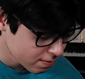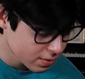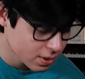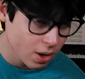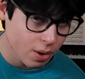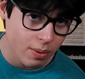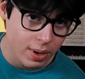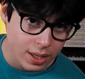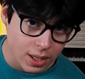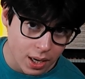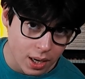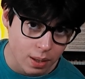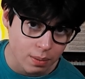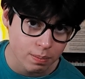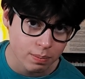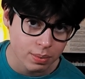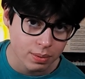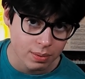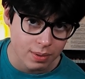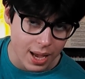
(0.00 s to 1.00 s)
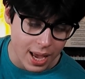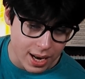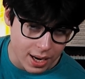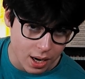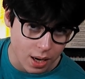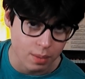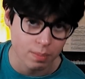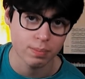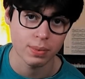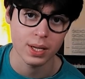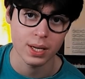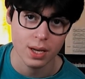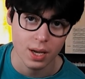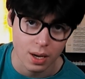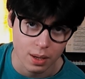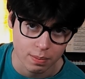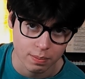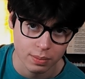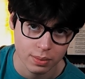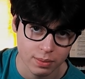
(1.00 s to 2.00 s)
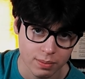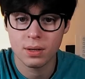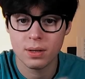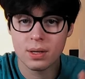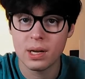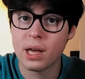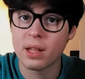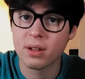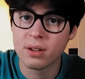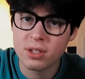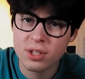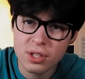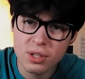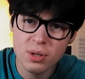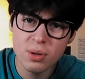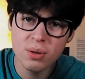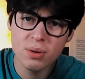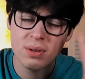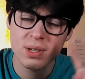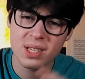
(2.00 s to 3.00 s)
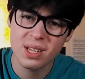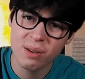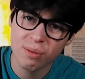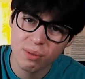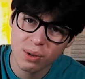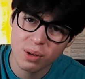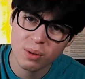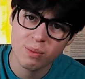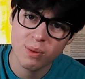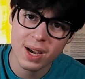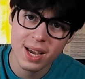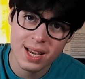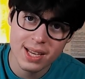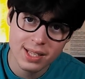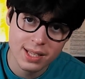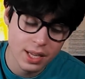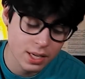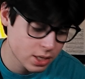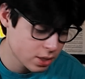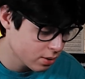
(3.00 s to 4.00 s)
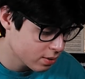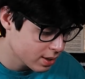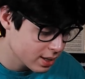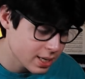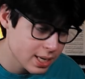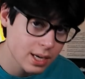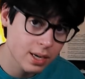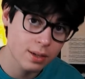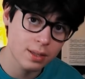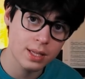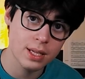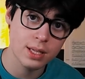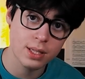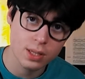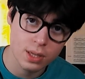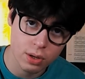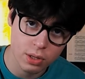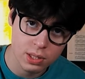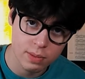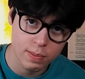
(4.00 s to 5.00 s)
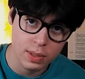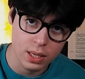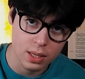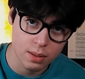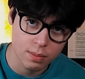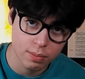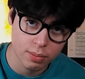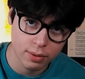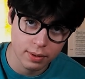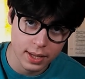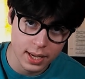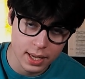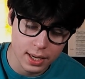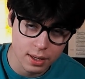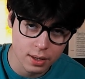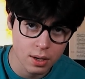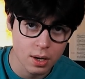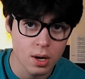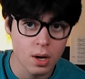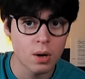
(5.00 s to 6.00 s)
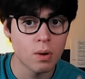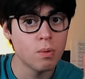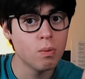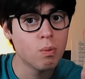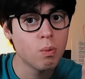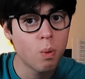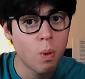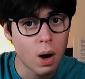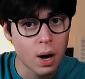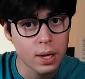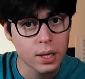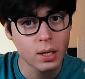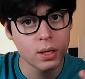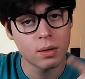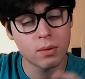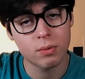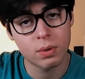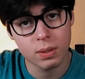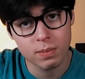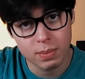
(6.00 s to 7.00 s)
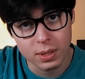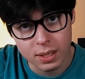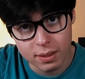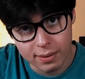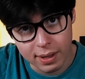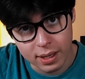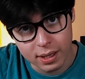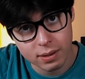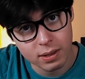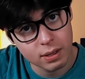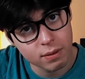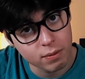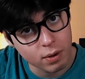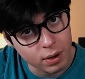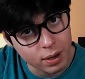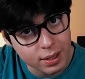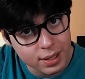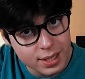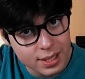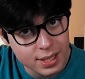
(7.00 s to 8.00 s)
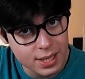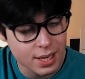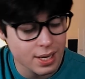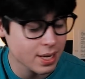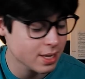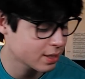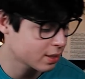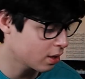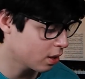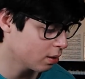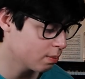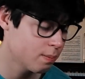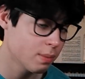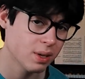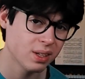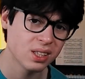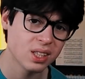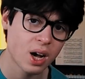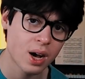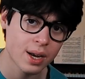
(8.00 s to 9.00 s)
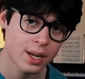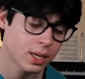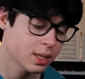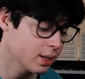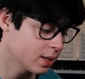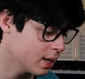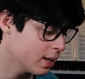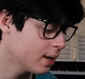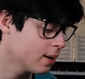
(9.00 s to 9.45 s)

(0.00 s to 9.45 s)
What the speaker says: going up and up and up. Now there's two different ways that you can hear these notes being played. One would be like you've already seen, it's called melodically.